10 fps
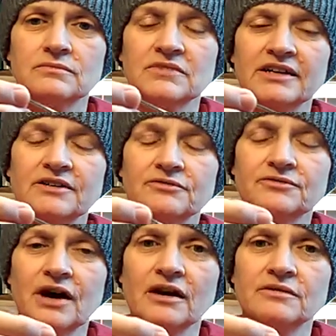like if
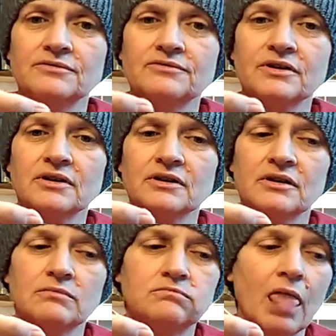I've
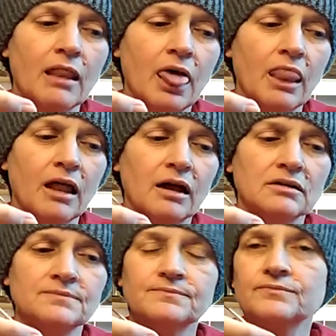blah, blah, blah.
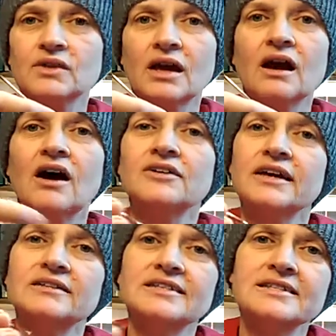
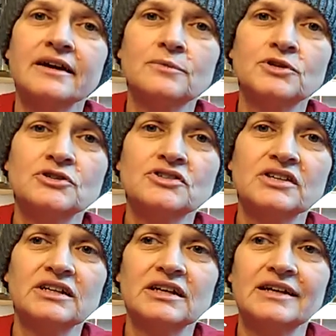Okay, let's say I'm
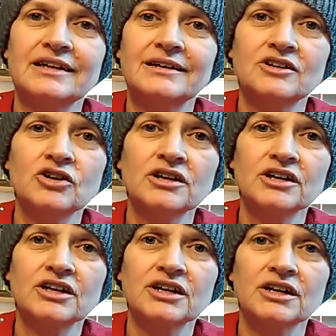using an end hook
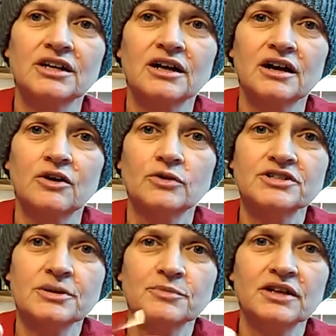or
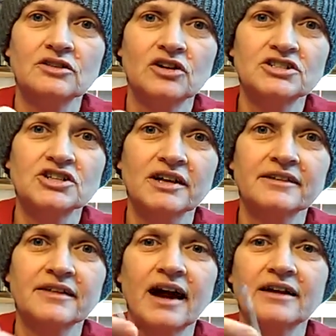something large like
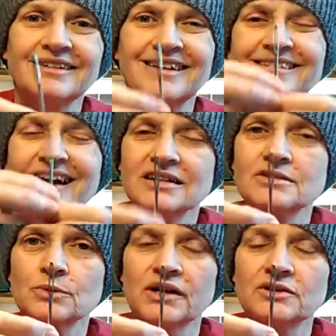that.
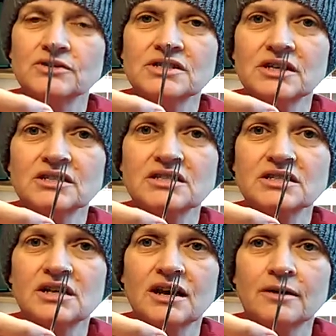That's when I use
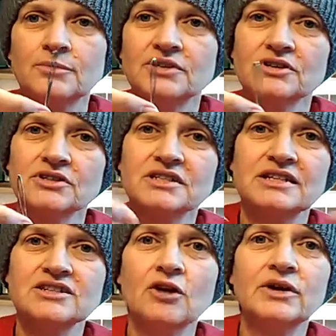this because
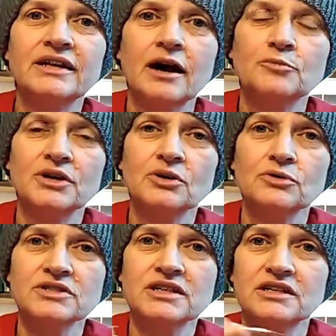it's already got big
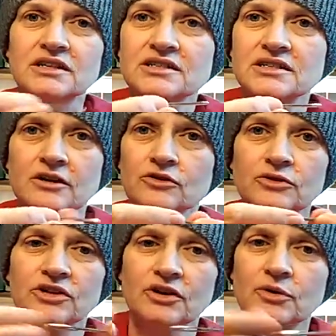holes in it, so
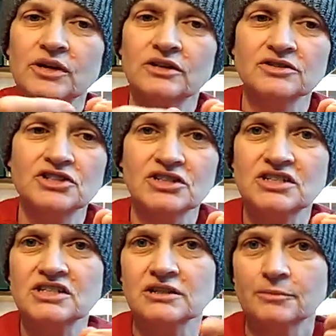you know it'll
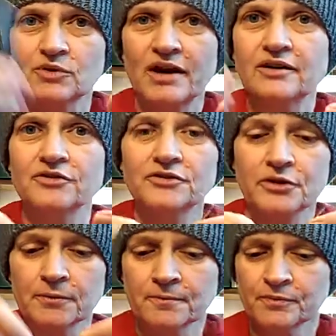just slip right on through.